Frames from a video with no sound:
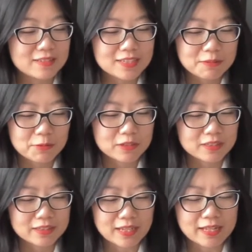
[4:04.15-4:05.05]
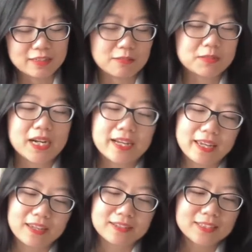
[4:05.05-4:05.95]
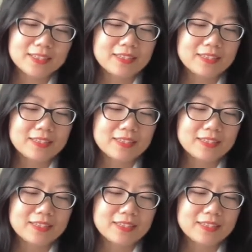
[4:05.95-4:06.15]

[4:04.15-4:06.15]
Seymour, ended up dying,